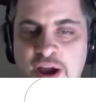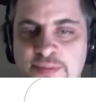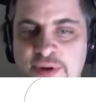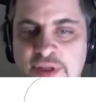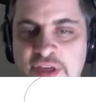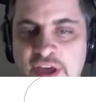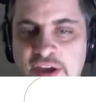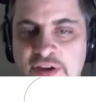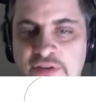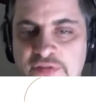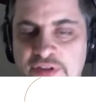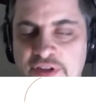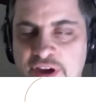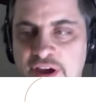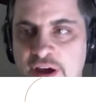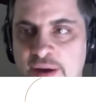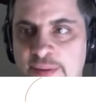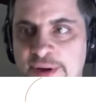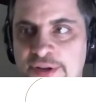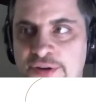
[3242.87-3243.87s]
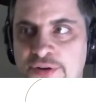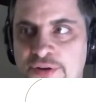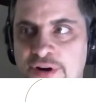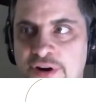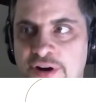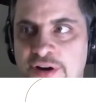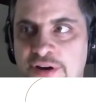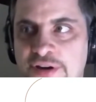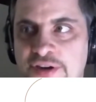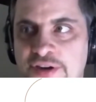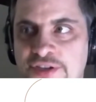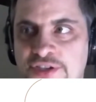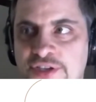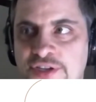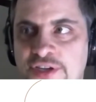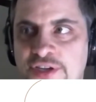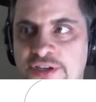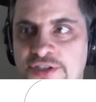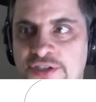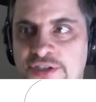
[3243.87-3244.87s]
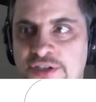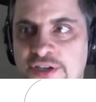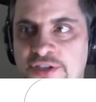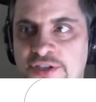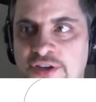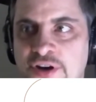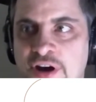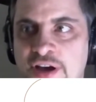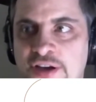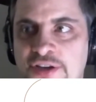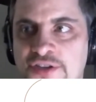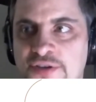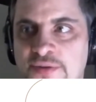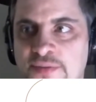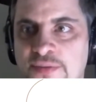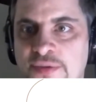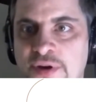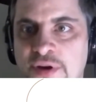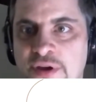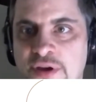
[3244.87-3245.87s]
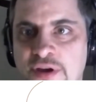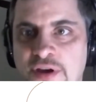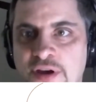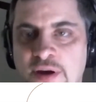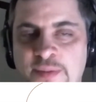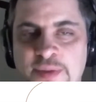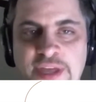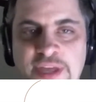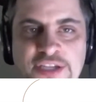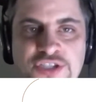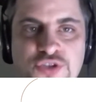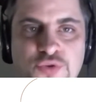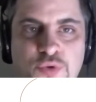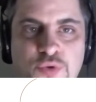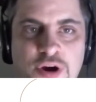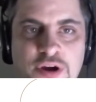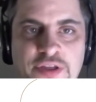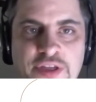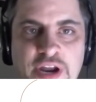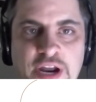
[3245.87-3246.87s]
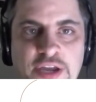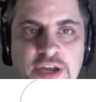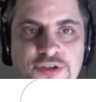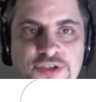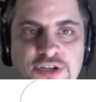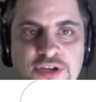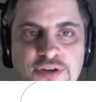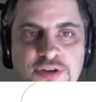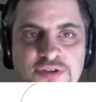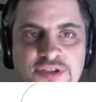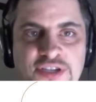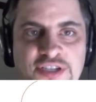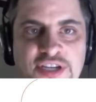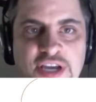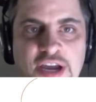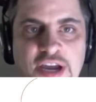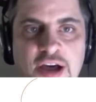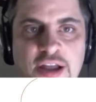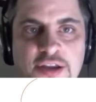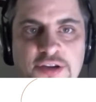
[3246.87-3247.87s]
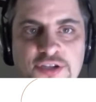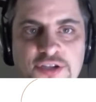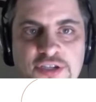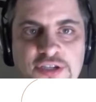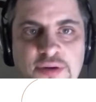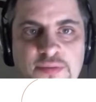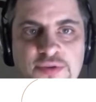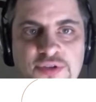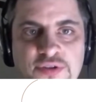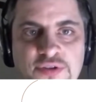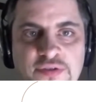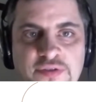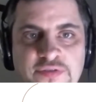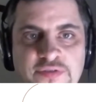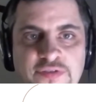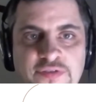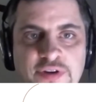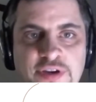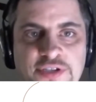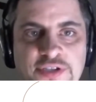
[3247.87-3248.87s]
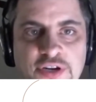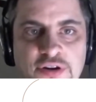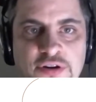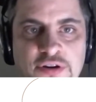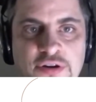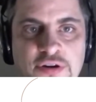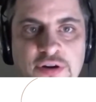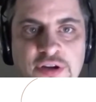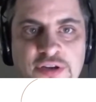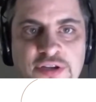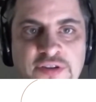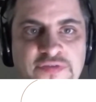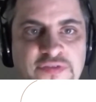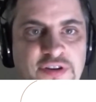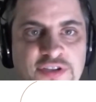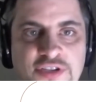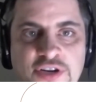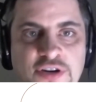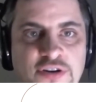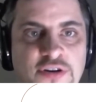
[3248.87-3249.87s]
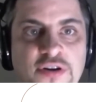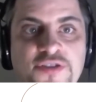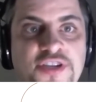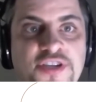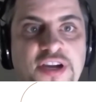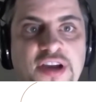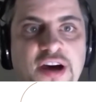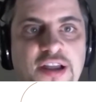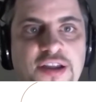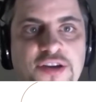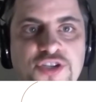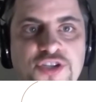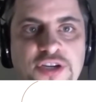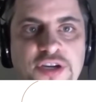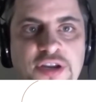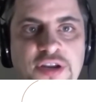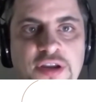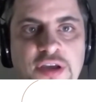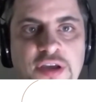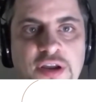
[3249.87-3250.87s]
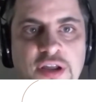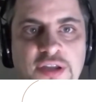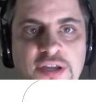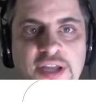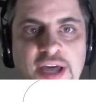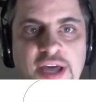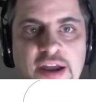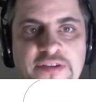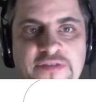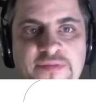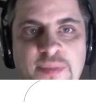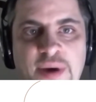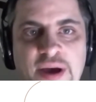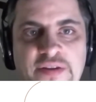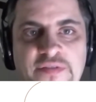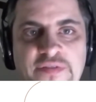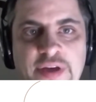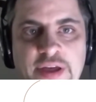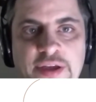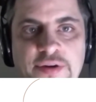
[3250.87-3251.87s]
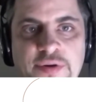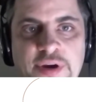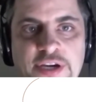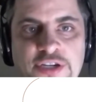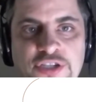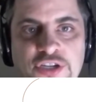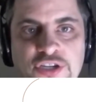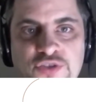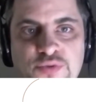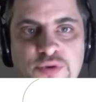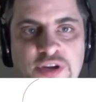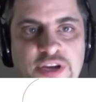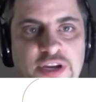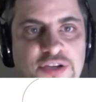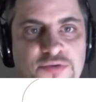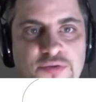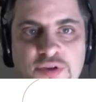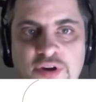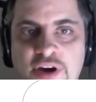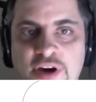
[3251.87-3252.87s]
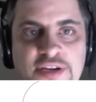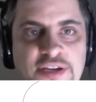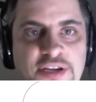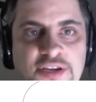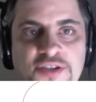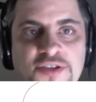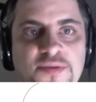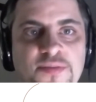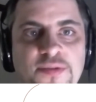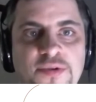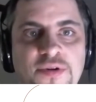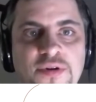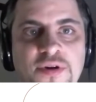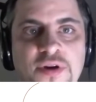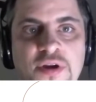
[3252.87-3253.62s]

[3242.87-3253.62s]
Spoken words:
and thank you for the comment, Laura, because it's awesome. I mean, that's the work that I used to do as a psychologist. I was I did forensic neuropsychology, and a lot of my evaluations were kids with autism or,